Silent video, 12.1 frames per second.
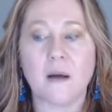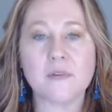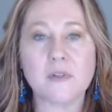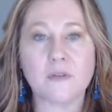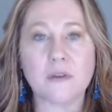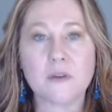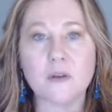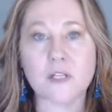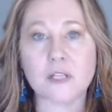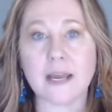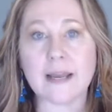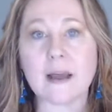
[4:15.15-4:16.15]
so that you can
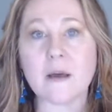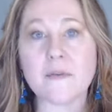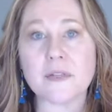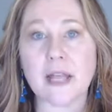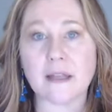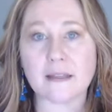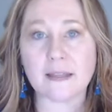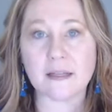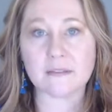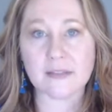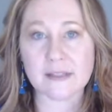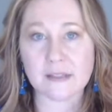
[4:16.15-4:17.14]
check out
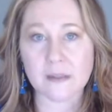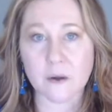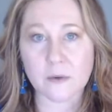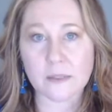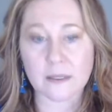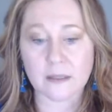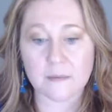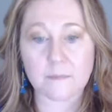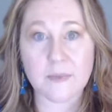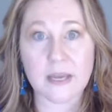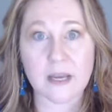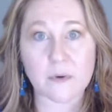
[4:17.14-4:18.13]
Alina Vincent's hosting the
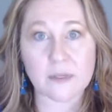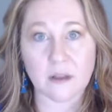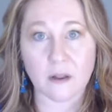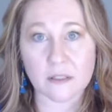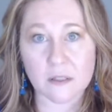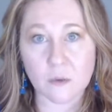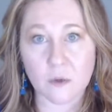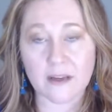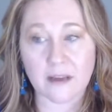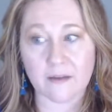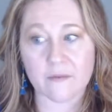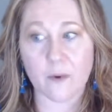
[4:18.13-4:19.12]
Big Results
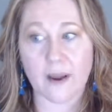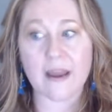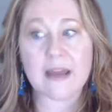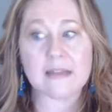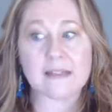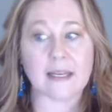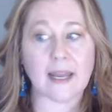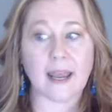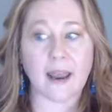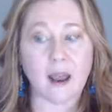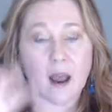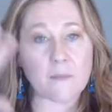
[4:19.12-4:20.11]
Toolkit giveaway.
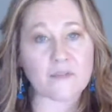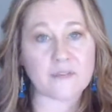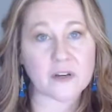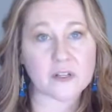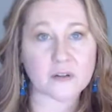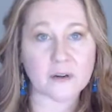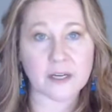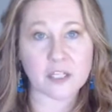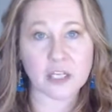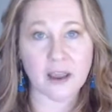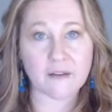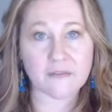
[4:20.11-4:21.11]
Today, I'm featuring
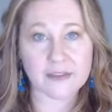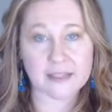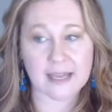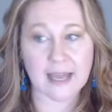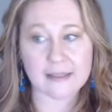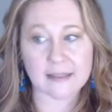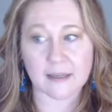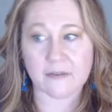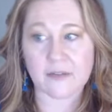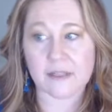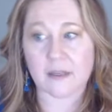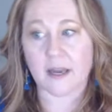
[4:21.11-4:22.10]
Jay Fizette's
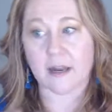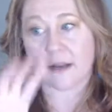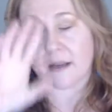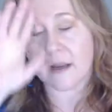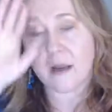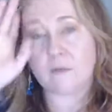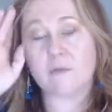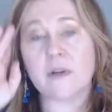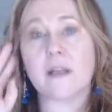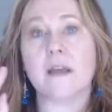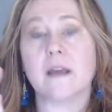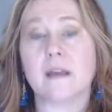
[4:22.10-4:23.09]
gift. He's got a
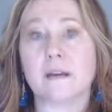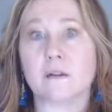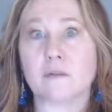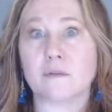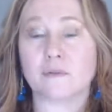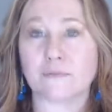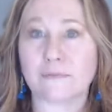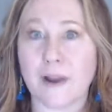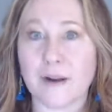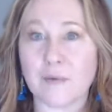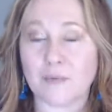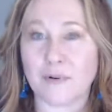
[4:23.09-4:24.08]
really
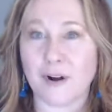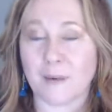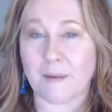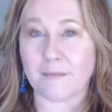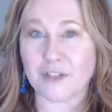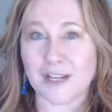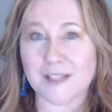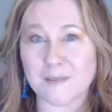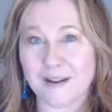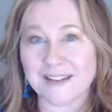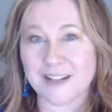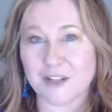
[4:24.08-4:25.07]
incredible program I'm just
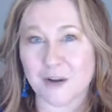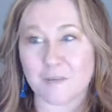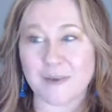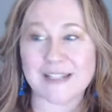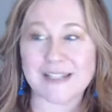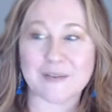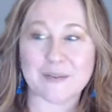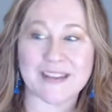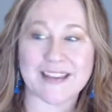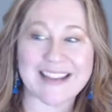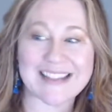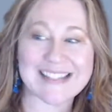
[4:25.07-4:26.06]
about to jump into,
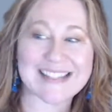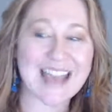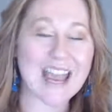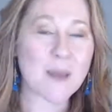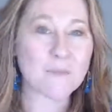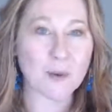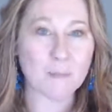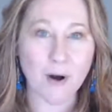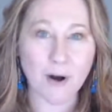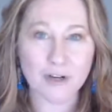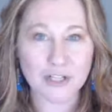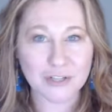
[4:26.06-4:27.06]
the Escape the
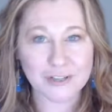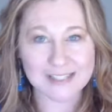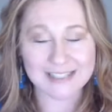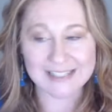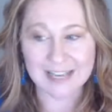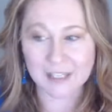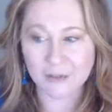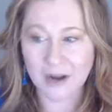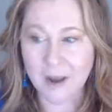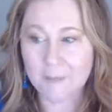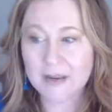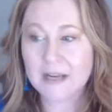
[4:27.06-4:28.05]
Marginal Success
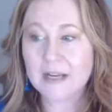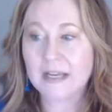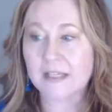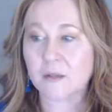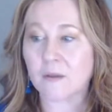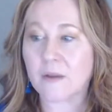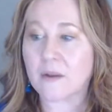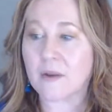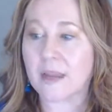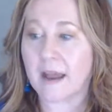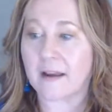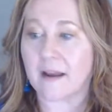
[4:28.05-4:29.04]
Trap, so that you
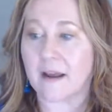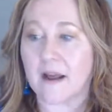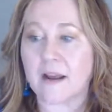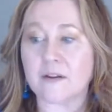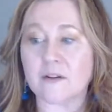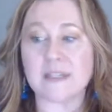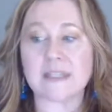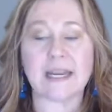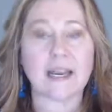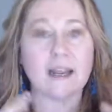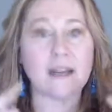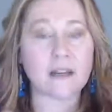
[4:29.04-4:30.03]
can
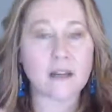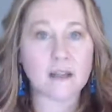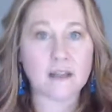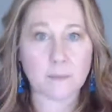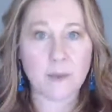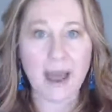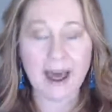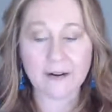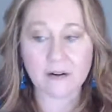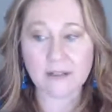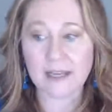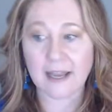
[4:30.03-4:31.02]
understand the
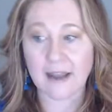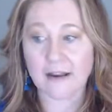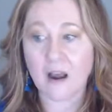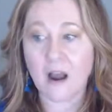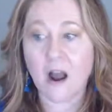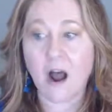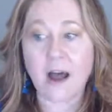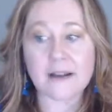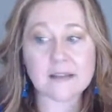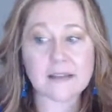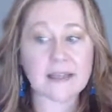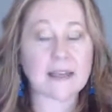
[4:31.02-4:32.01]
patterns and
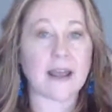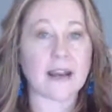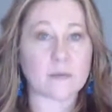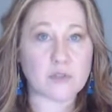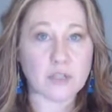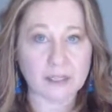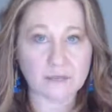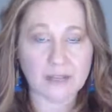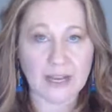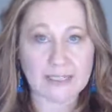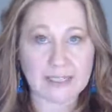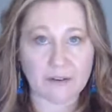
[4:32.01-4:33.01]
honestly and objectively
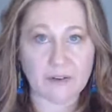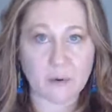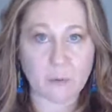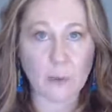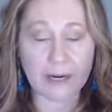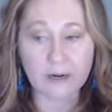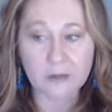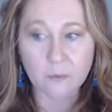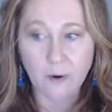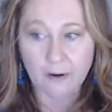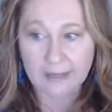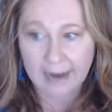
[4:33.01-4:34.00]
identify where
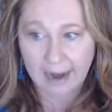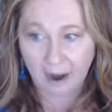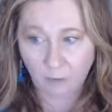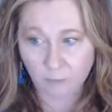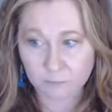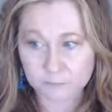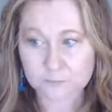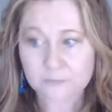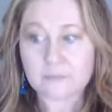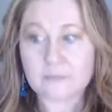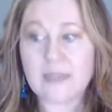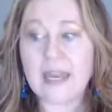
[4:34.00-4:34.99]
you are now,
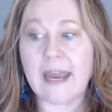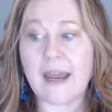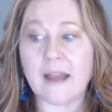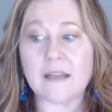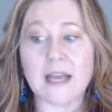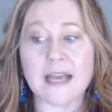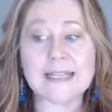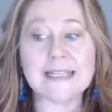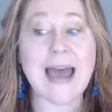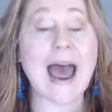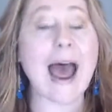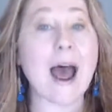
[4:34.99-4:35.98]
and
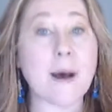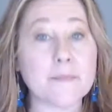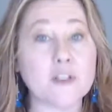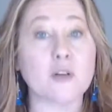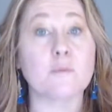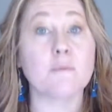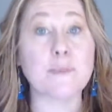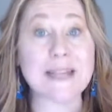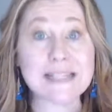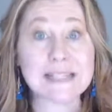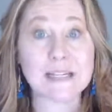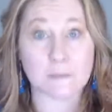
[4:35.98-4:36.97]
adapt your
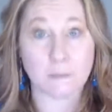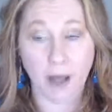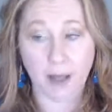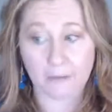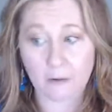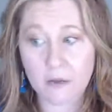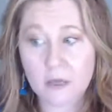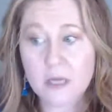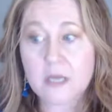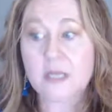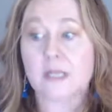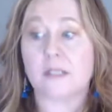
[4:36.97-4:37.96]
business model
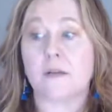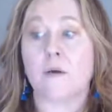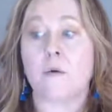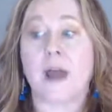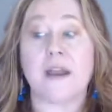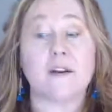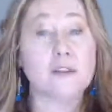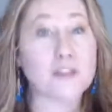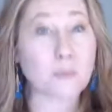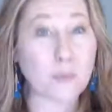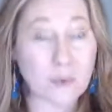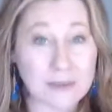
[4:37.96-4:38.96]
so and your
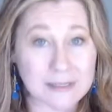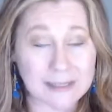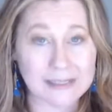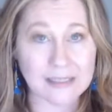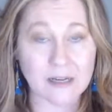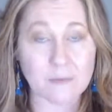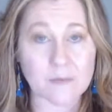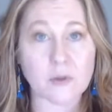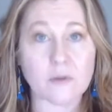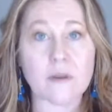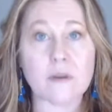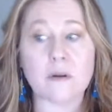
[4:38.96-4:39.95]
support system so
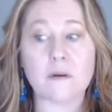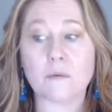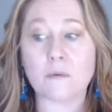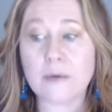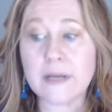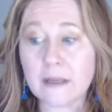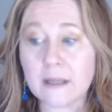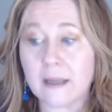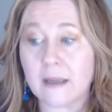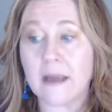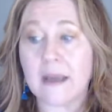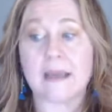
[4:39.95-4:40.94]
that you can
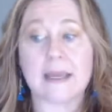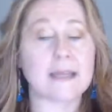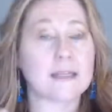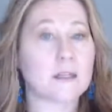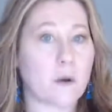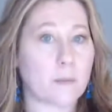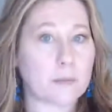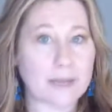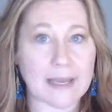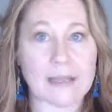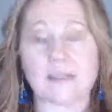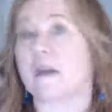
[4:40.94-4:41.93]
really get to a
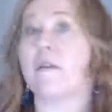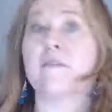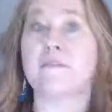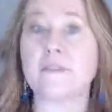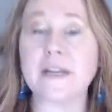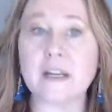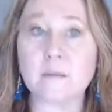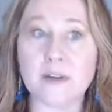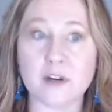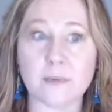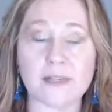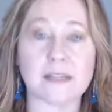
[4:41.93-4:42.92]
place of freedom in
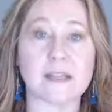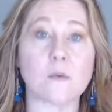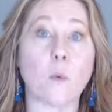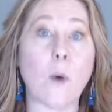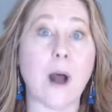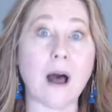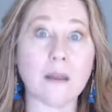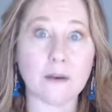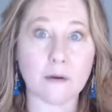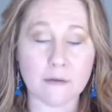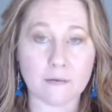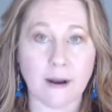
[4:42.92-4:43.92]
your business while
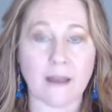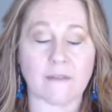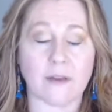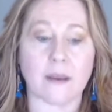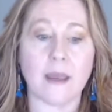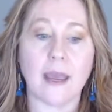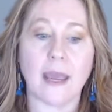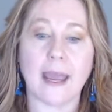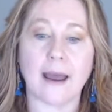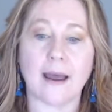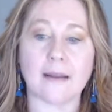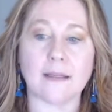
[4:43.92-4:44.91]
you're thriving
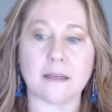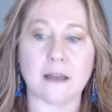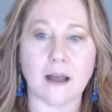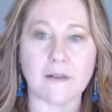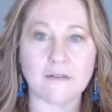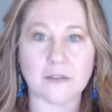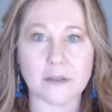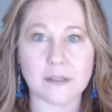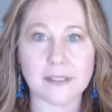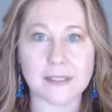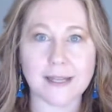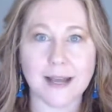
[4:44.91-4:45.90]
and not feel
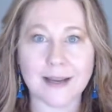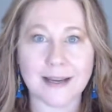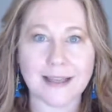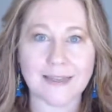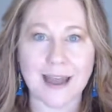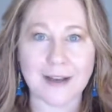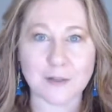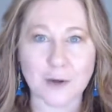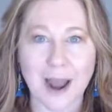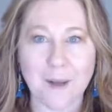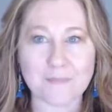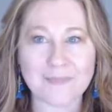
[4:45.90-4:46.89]
stuck in that
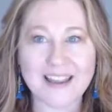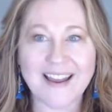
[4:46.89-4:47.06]
trap.